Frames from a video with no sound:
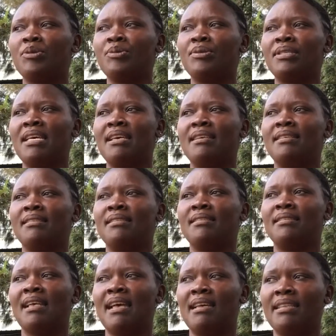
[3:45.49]
to
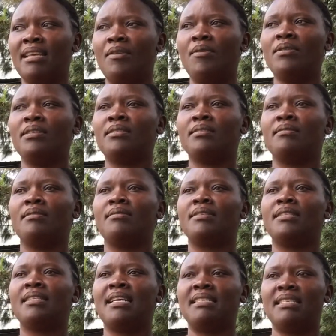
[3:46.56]
Tanzania also
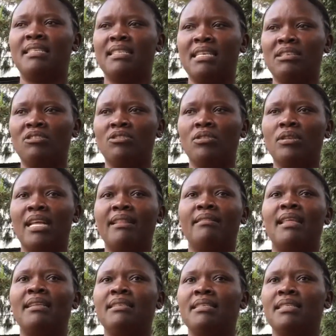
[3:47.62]
on sanitation,
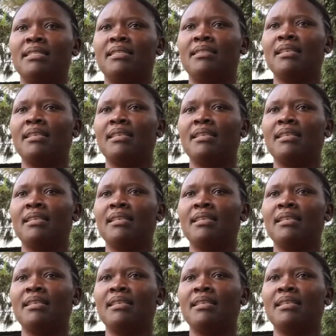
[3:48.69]
and that is